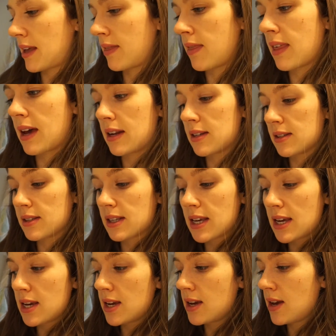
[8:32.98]
and that is
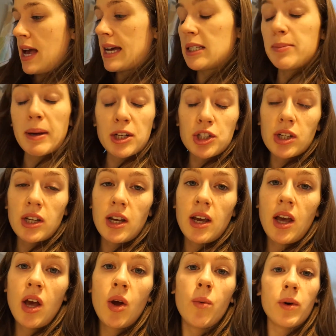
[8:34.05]
key. Especially
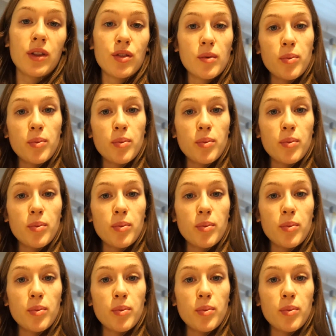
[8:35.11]
with